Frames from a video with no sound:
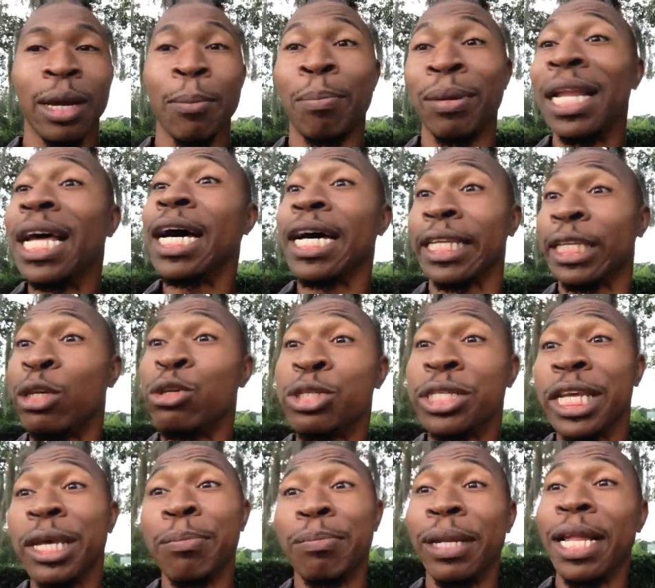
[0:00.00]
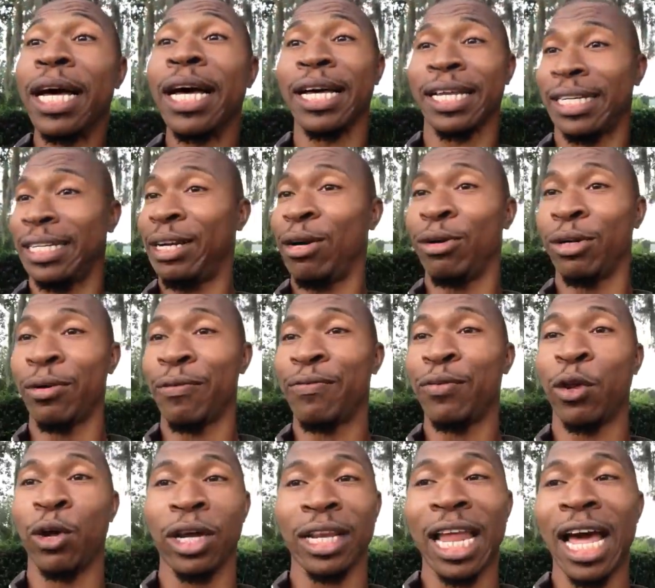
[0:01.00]
blood. You see blood on the
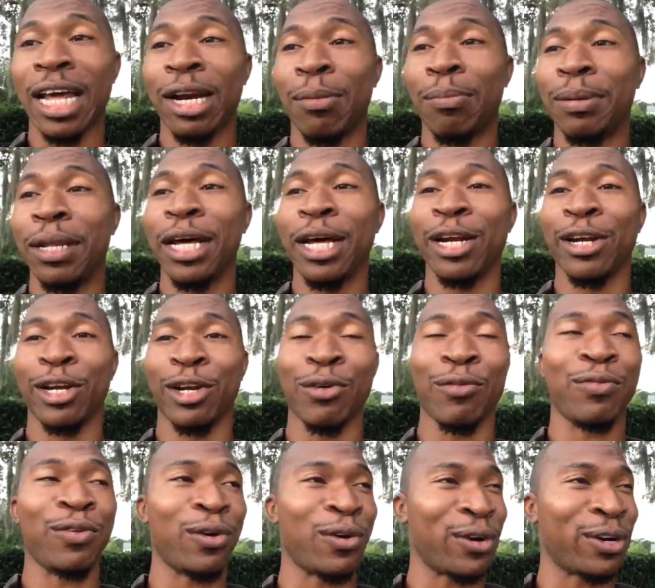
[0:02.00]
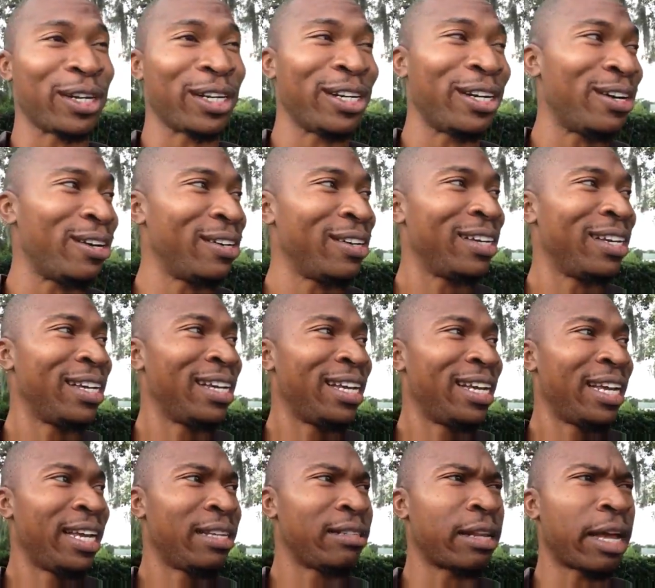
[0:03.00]
floor. A lot of blood on the floor, you know.
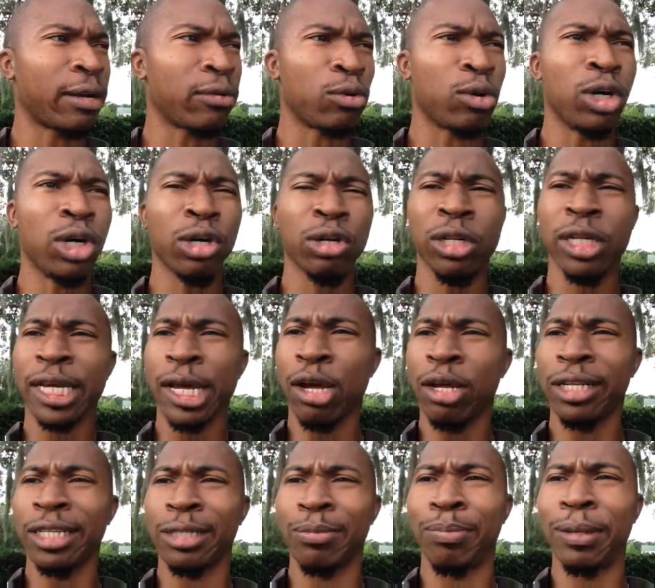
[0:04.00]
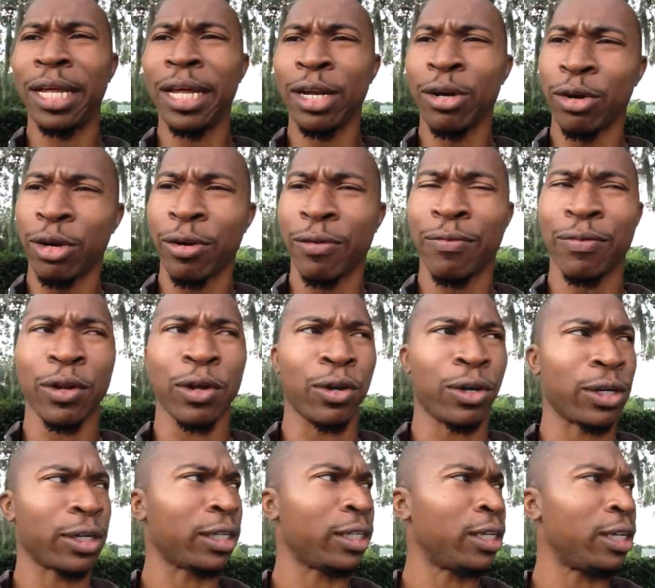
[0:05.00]
It's like, whoa, look at all this blood on the
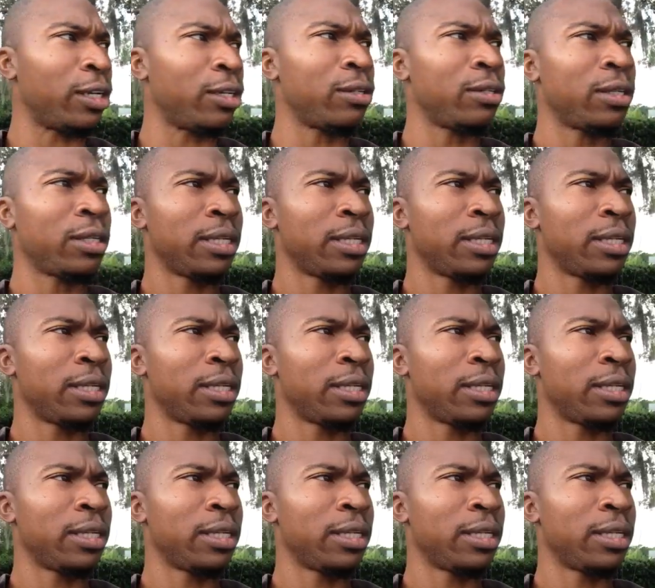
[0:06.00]
floor, you know.